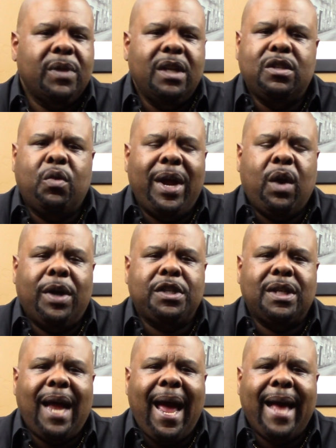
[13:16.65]
Is a great
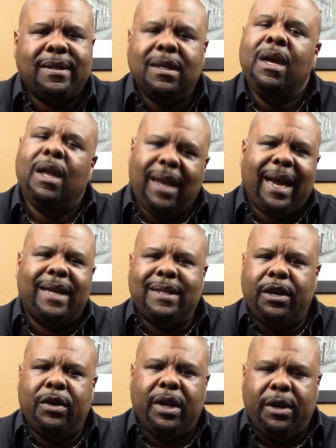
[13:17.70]
question to ask, like I said
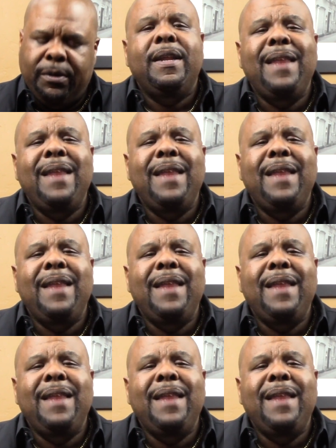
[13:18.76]
earlier.